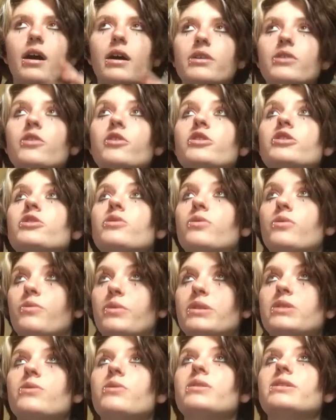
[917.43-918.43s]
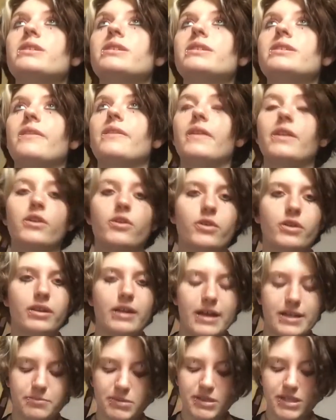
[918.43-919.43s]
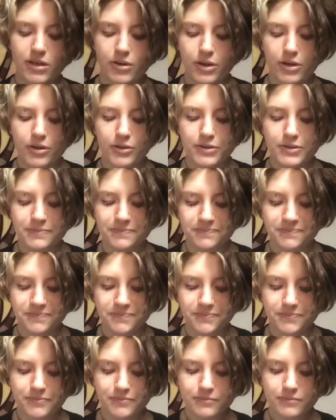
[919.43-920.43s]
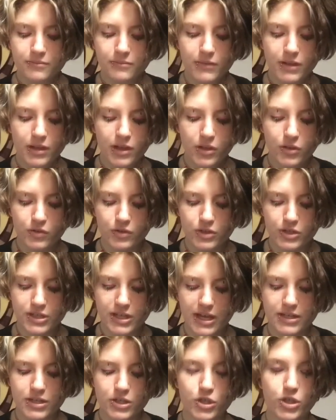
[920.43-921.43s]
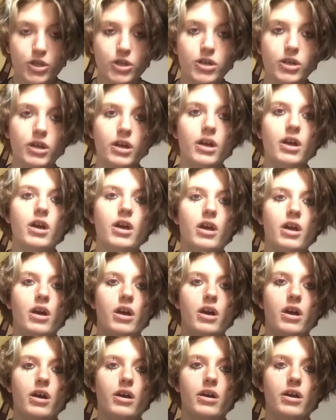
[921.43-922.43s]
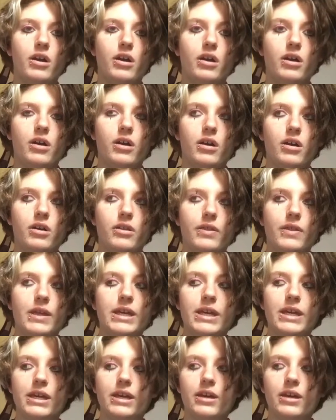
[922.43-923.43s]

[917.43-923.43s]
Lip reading: student resources, and then you go to class materials. You can just enter the